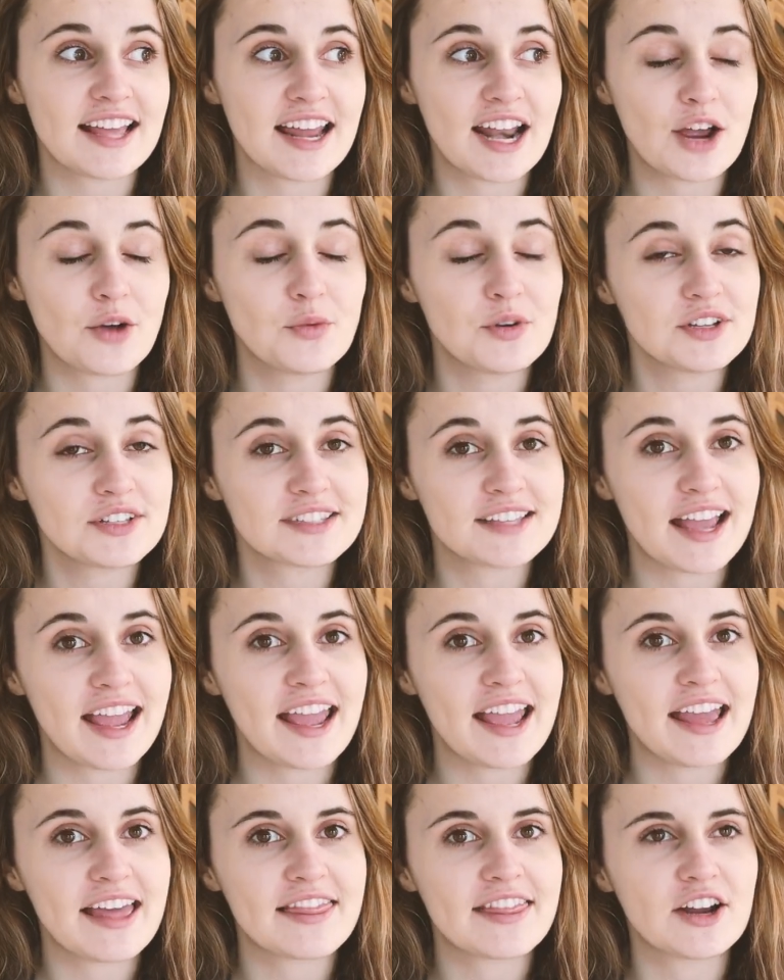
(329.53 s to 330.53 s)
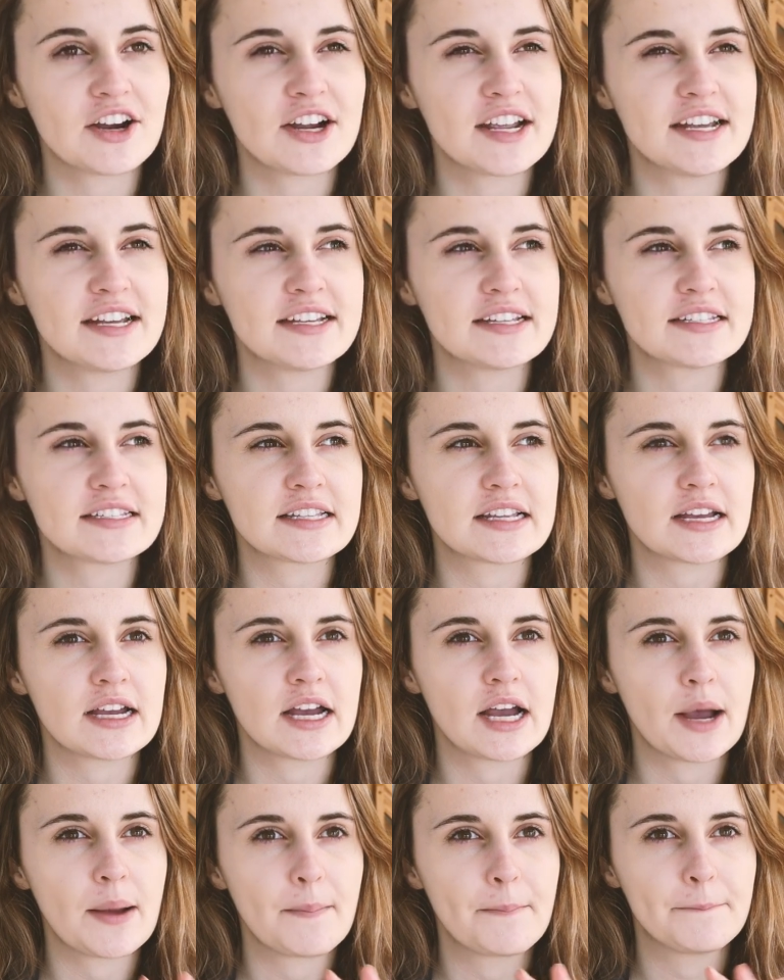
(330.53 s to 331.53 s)
And I will say there is
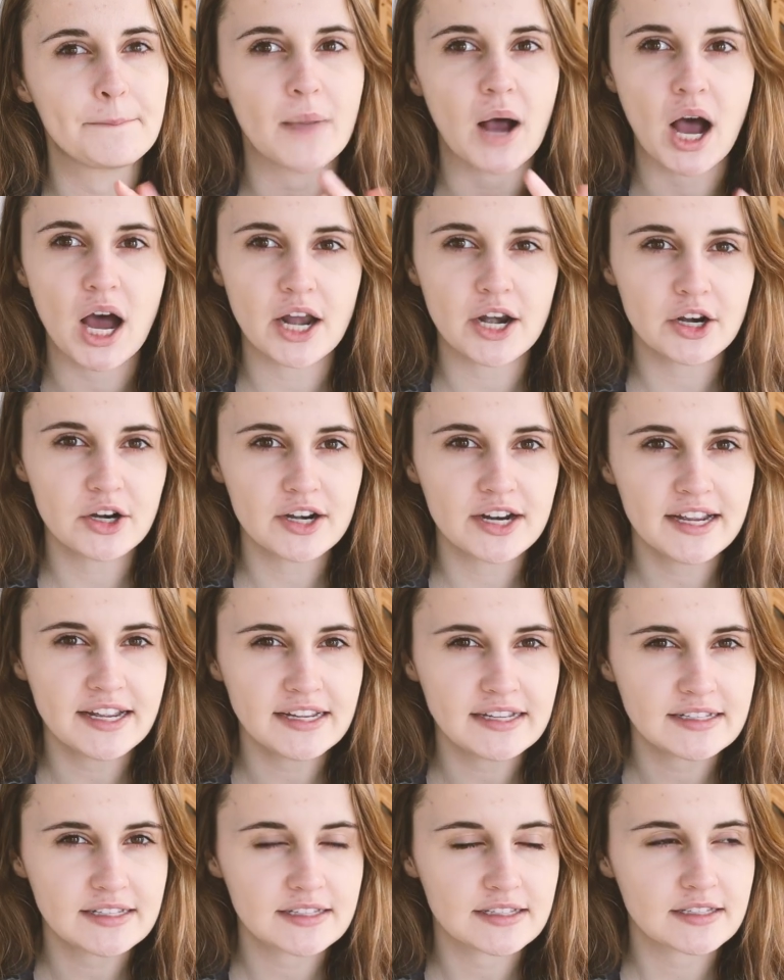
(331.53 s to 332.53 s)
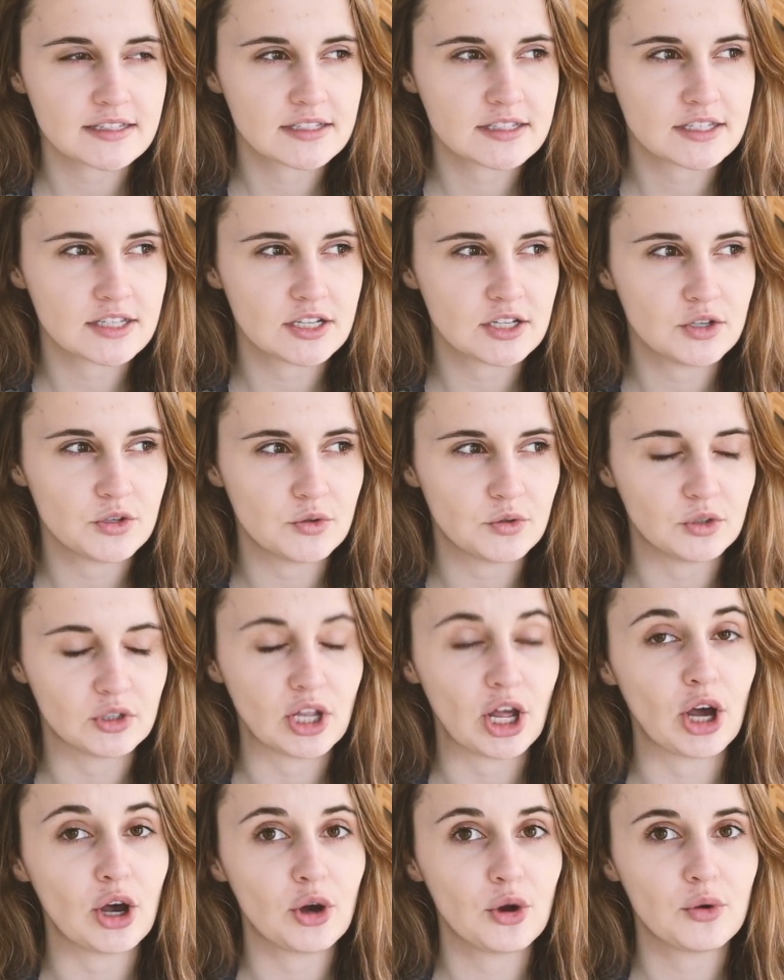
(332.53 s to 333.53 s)
moderate to
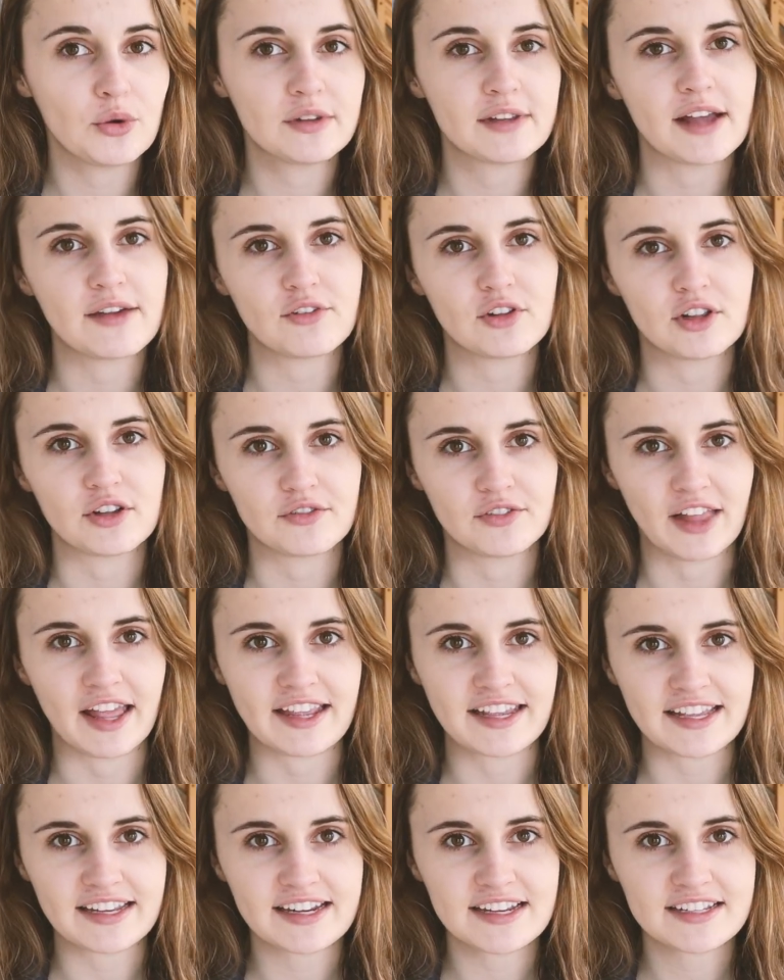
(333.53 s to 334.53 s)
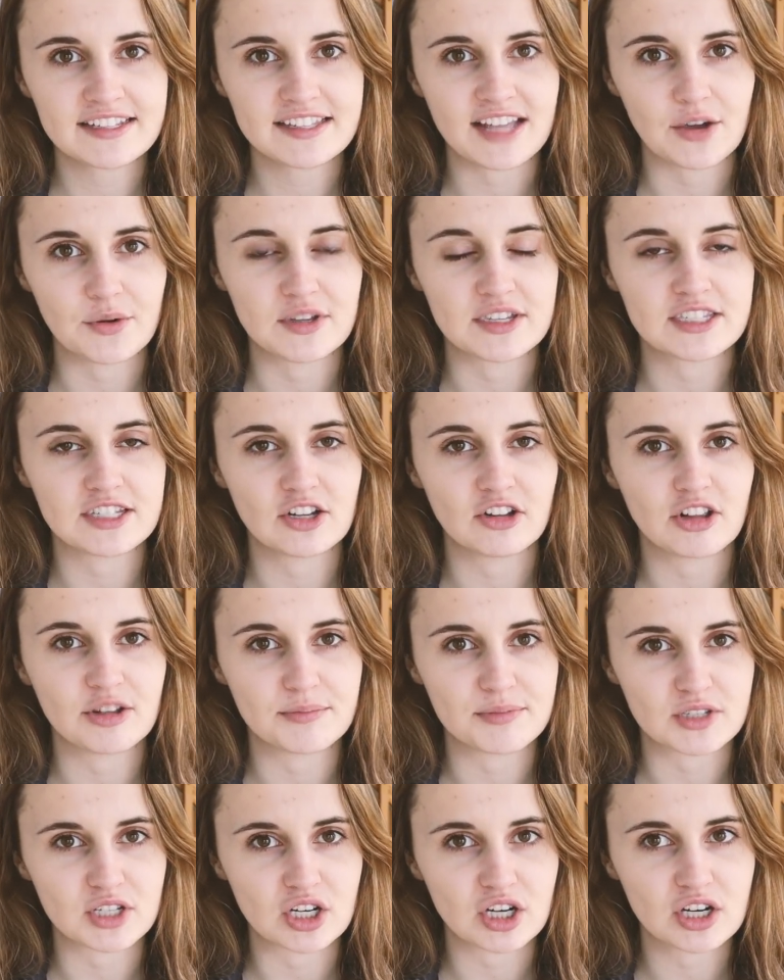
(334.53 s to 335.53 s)
low level of legginess that we still
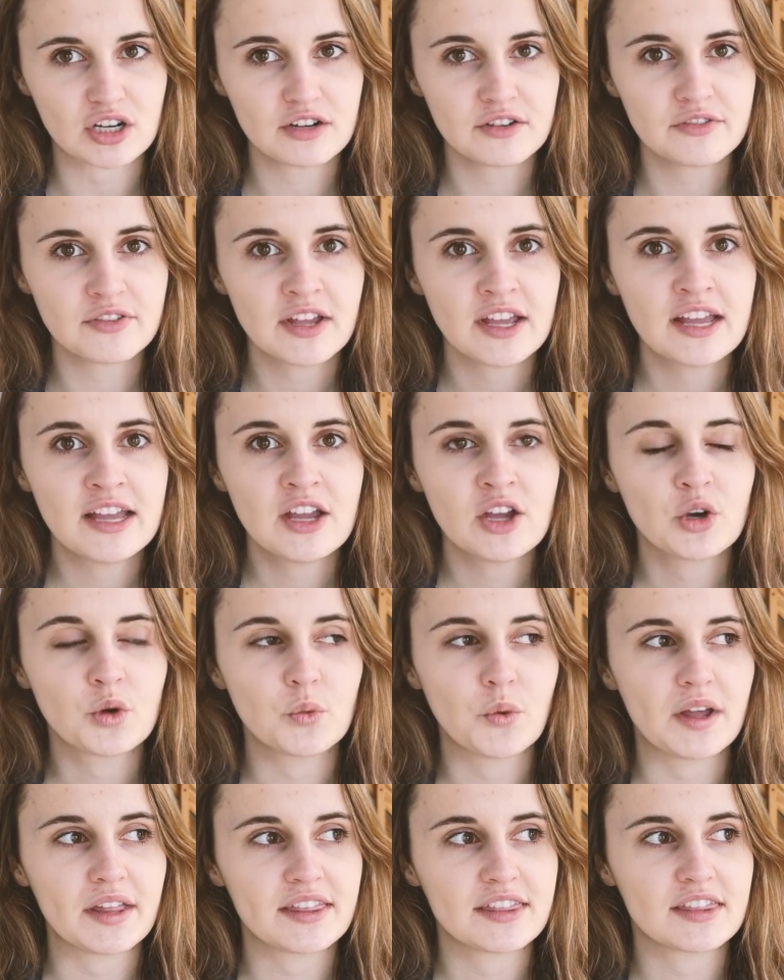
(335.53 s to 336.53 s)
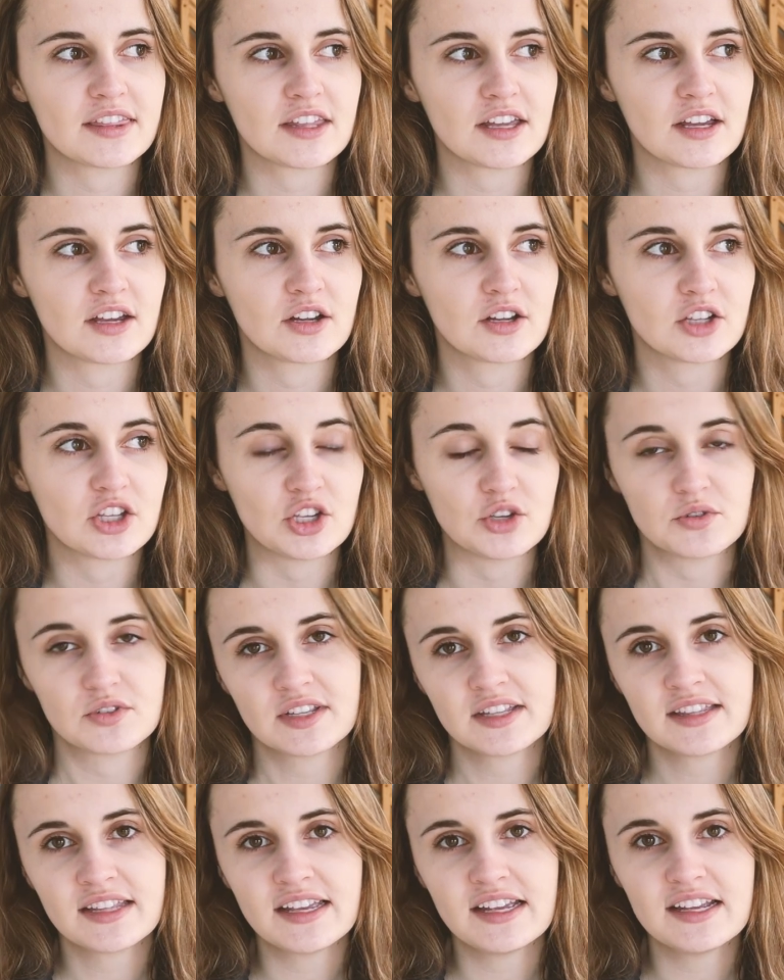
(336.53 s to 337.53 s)
observe with
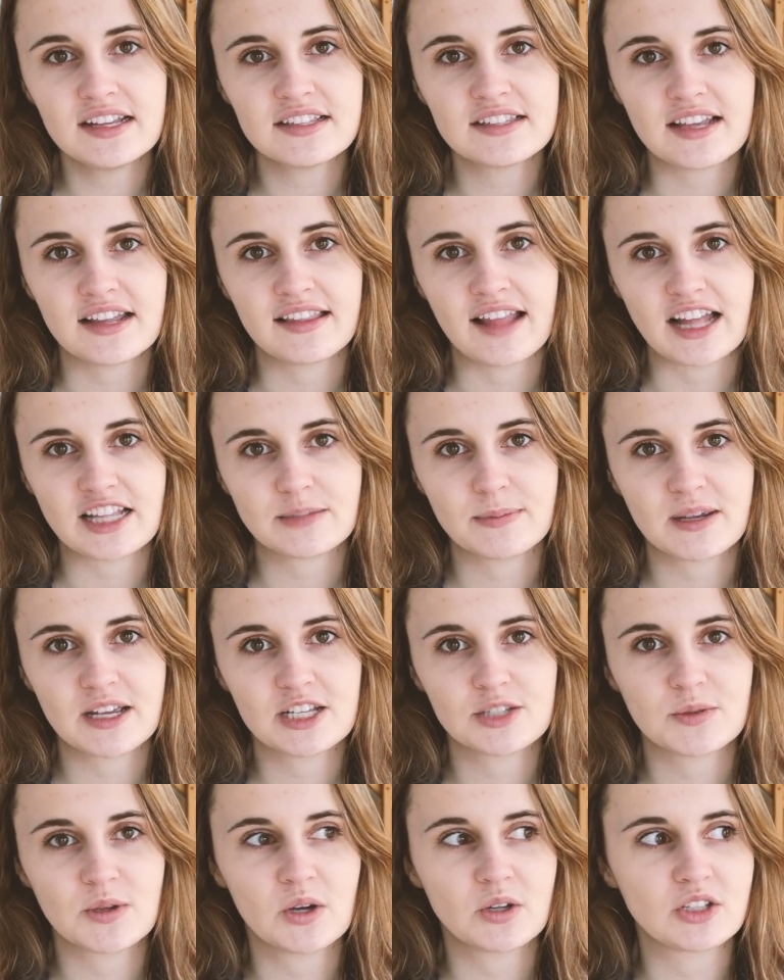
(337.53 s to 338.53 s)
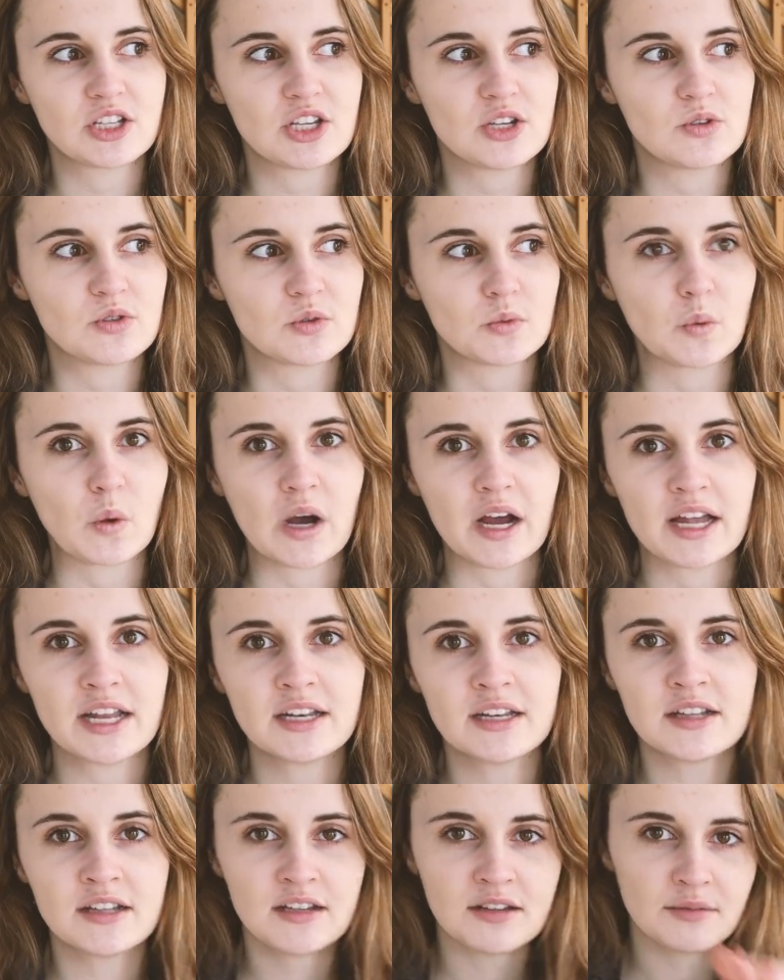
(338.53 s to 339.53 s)
using these, and that's because we only use
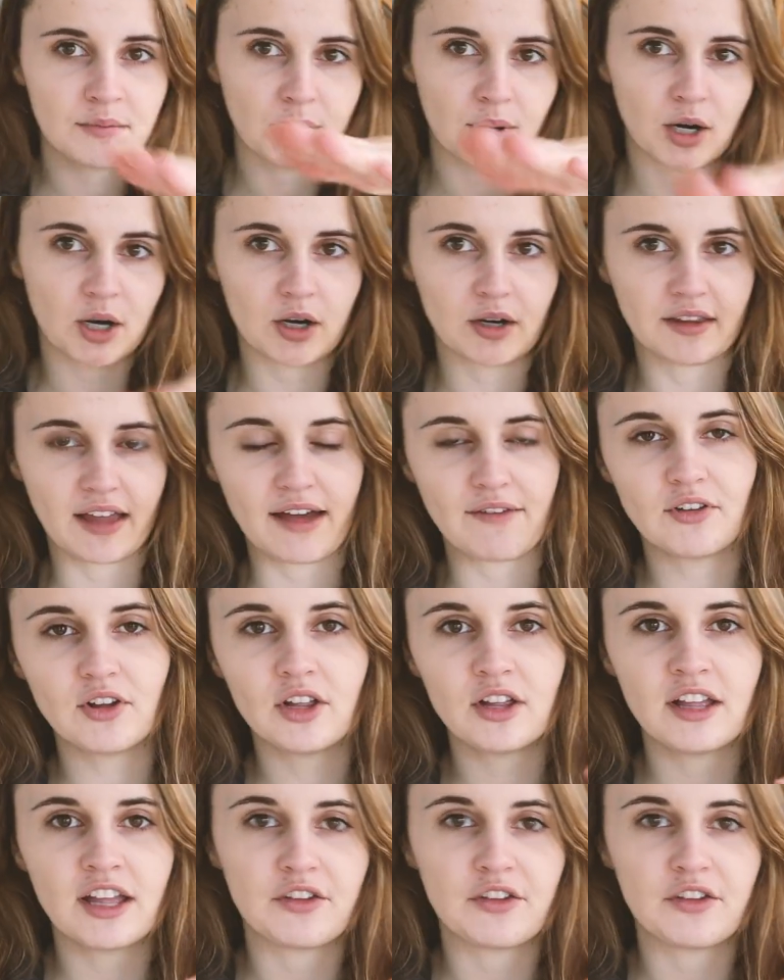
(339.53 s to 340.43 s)
one per level.